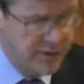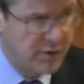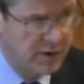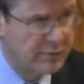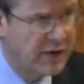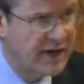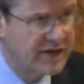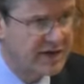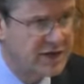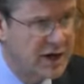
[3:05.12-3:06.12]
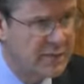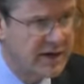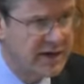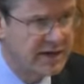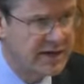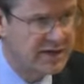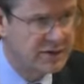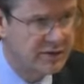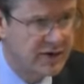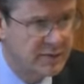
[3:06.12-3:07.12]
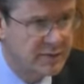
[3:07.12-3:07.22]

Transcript: we'll relate that to how many tests are available.